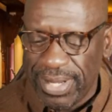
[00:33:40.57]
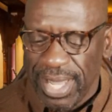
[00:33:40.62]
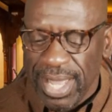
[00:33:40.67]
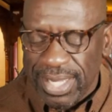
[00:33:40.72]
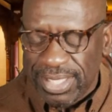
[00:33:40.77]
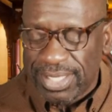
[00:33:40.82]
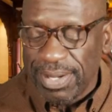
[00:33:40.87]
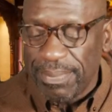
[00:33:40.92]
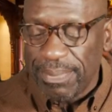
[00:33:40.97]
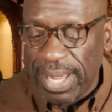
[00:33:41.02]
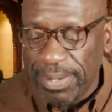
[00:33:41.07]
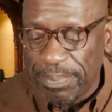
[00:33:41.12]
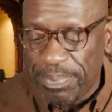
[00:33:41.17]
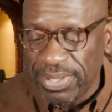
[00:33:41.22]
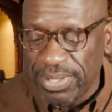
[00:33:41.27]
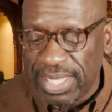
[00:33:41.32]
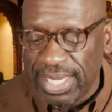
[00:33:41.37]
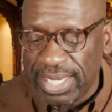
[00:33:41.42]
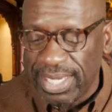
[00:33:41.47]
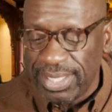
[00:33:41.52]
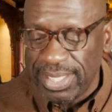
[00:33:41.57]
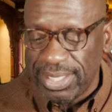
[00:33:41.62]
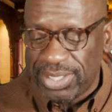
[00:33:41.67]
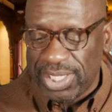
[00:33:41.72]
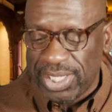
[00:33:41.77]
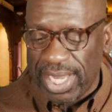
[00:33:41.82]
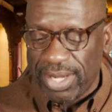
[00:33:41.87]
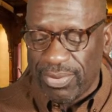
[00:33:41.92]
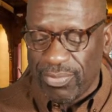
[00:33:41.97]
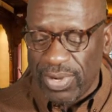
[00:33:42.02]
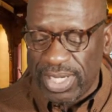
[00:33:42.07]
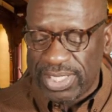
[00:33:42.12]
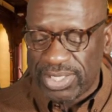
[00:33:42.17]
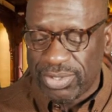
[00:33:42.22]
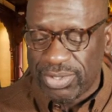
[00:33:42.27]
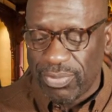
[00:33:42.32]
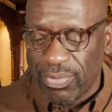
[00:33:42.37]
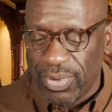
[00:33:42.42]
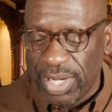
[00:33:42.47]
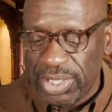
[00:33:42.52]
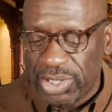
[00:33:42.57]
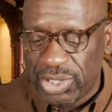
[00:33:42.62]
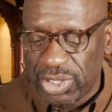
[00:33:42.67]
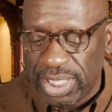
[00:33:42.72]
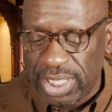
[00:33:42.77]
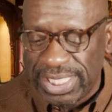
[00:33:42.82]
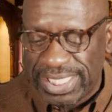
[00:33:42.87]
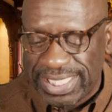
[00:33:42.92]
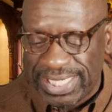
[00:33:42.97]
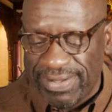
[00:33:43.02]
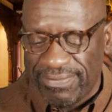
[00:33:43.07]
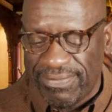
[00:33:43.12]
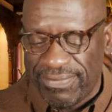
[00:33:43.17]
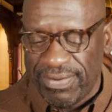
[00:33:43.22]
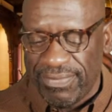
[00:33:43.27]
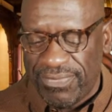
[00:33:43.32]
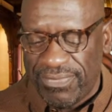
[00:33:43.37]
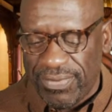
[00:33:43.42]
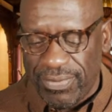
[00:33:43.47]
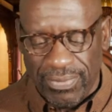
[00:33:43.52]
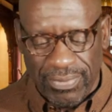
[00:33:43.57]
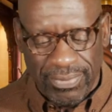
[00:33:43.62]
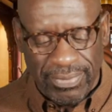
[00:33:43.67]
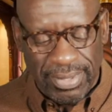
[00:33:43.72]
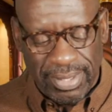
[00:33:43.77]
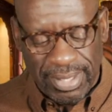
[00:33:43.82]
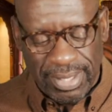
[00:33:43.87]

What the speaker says: Somebody put that in the chat, restoration 7-fold.